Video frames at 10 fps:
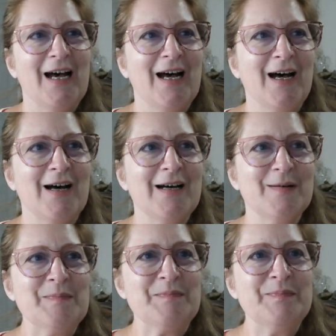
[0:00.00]

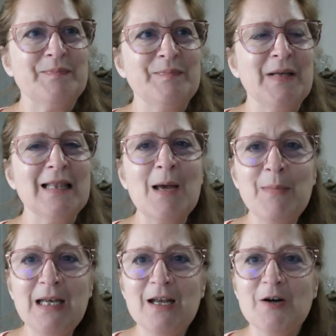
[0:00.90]
Um, let
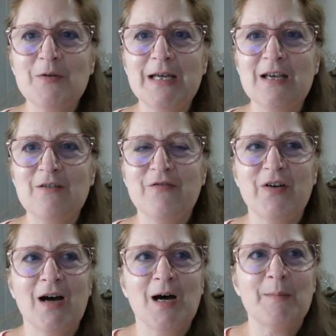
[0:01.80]
me know if
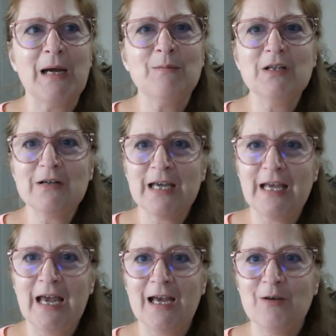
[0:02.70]
um, I'm
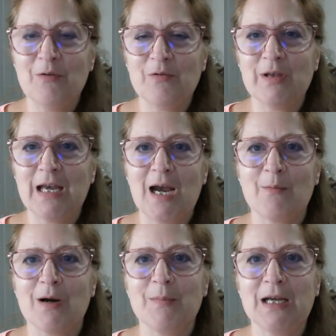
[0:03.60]
looking at you through the
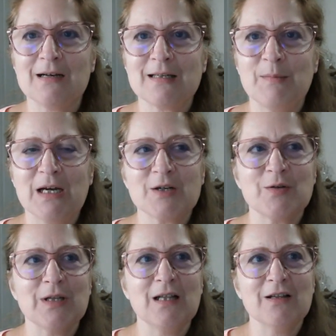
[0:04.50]
camera, because I'm
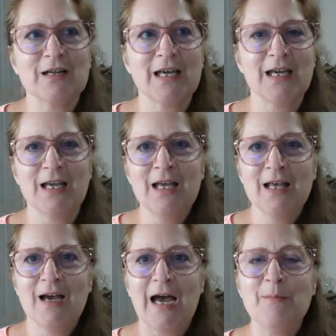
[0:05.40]
actually looking,
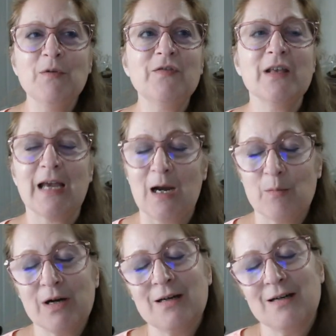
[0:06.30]
I moved the
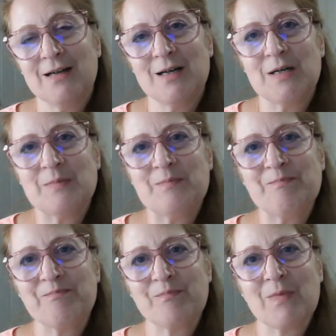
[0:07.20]
camera.
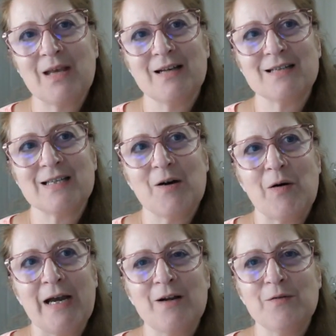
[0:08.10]
Um
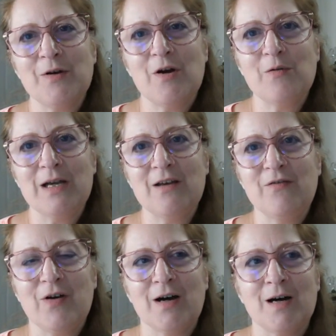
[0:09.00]
So I don't know
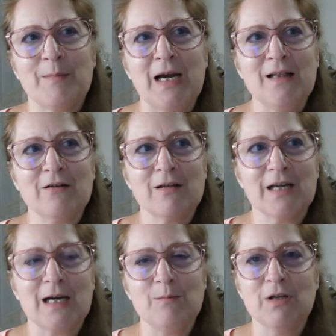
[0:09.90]
if um, I look
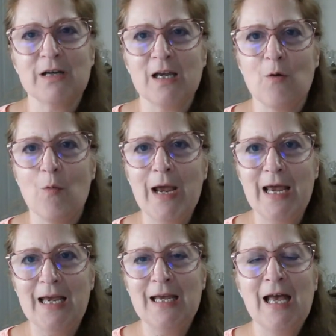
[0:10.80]
like I'm looking
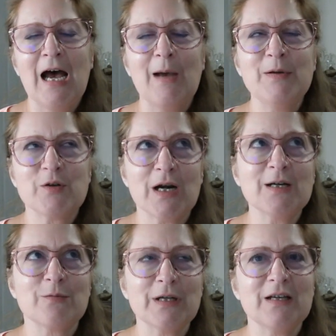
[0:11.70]
away. I've been
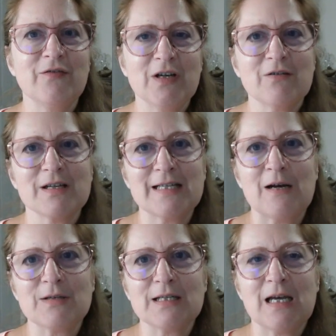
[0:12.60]
trying to really figure this
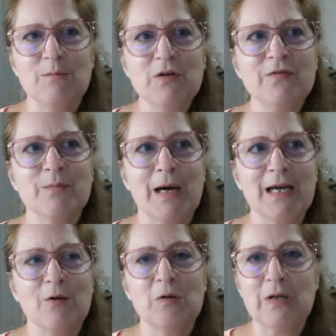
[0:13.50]
out since I moved
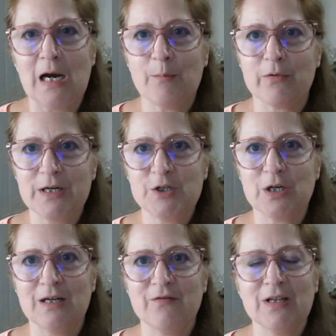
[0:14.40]
my whole
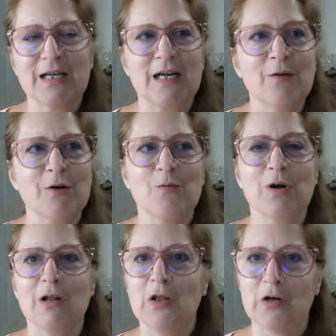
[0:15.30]
operation. I feel like I don't know
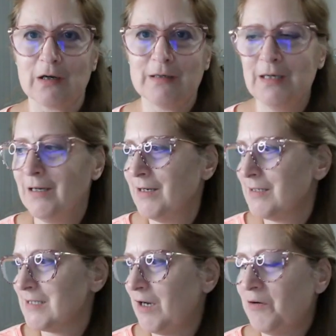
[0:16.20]
where to look.
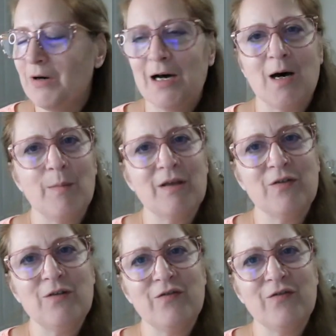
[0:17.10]
So um, if